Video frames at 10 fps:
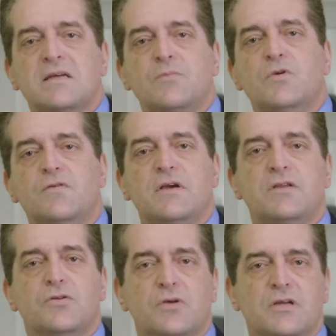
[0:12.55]
I moved
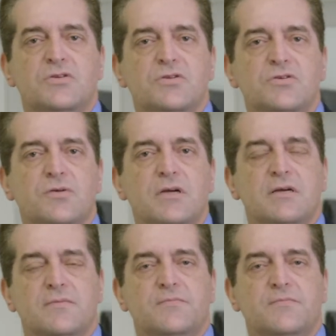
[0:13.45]
into industry,